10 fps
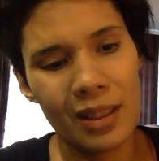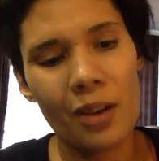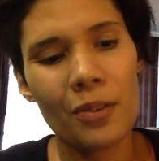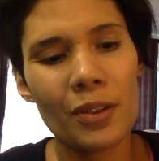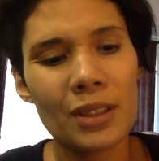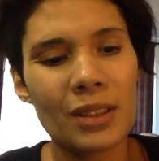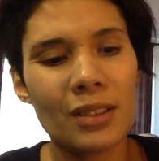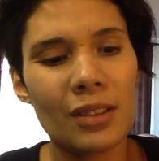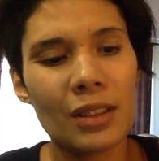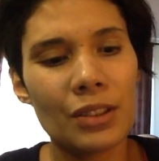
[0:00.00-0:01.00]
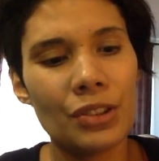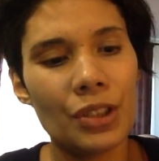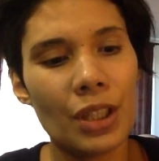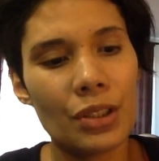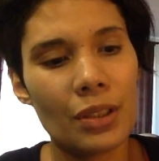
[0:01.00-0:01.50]
Of course, it's gonna
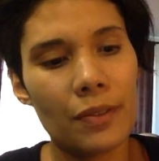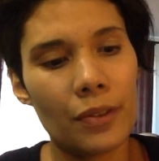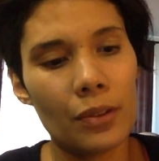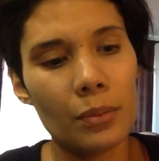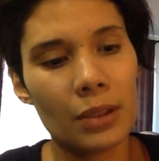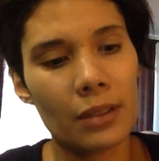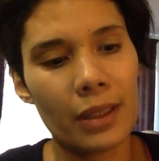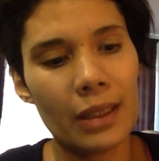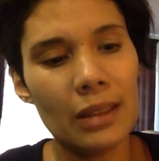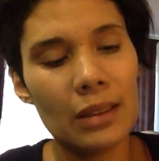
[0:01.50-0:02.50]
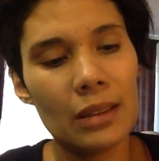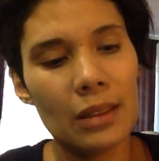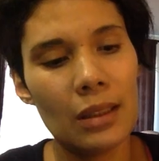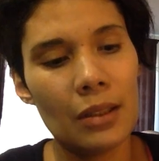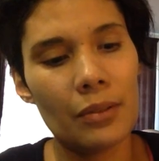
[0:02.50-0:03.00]
change the formula, right?
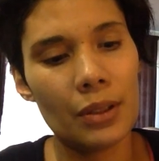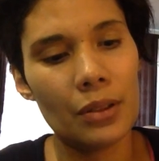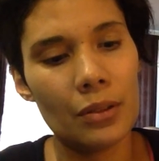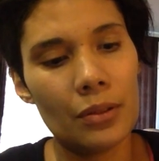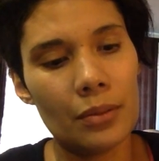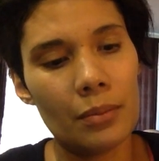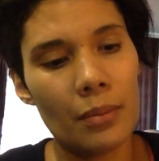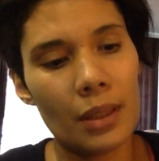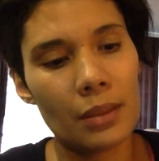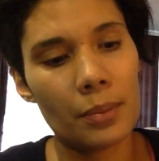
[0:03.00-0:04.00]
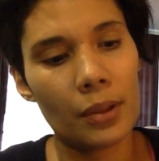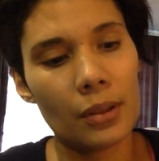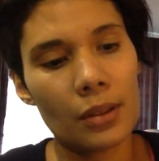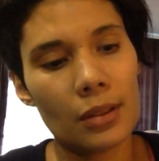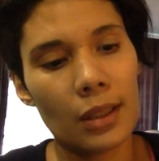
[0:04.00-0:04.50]
When you mix
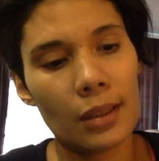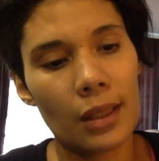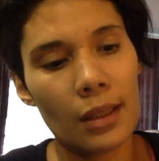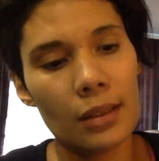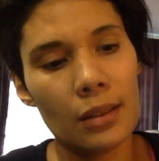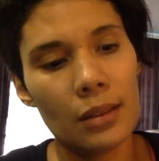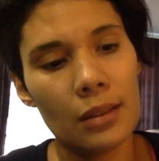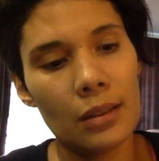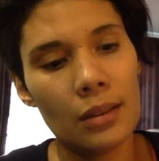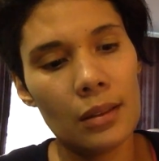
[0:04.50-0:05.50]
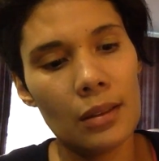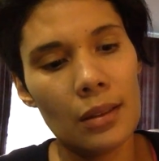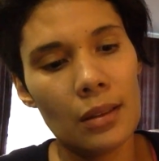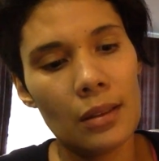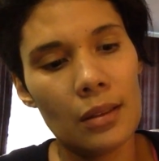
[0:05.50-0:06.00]
products like that.
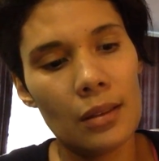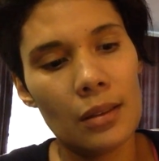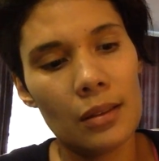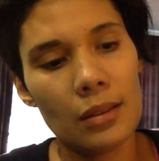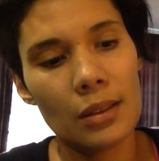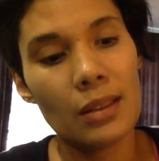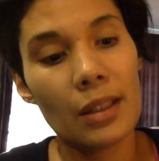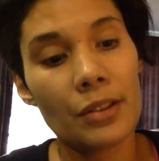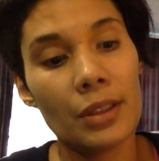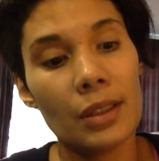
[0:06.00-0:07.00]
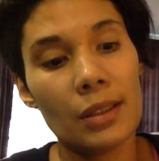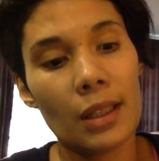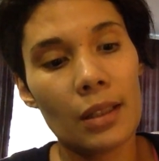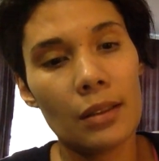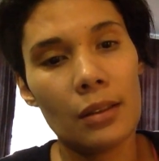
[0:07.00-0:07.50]
This is actually the
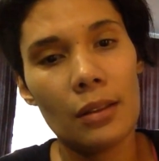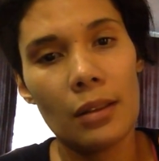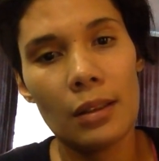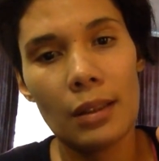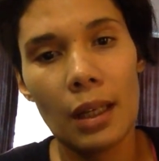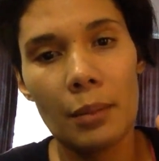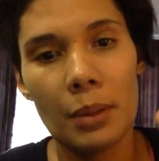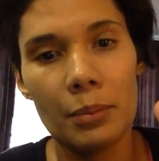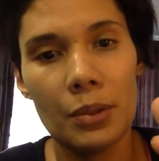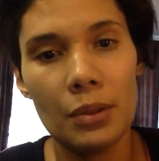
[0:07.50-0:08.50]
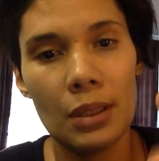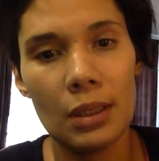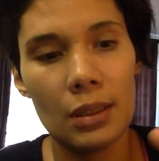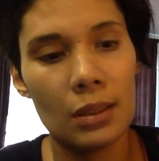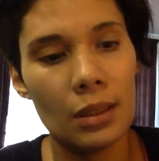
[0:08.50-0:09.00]
second time I'm doing
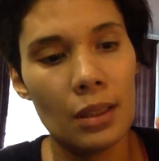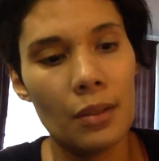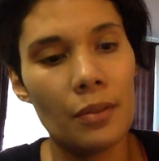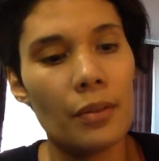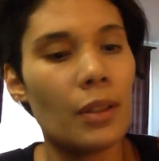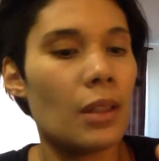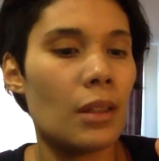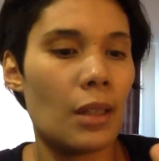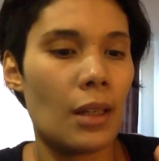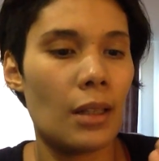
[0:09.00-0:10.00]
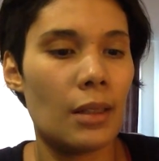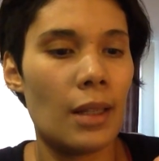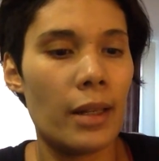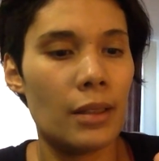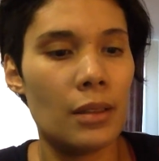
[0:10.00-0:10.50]
it with
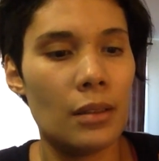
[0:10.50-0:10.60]
that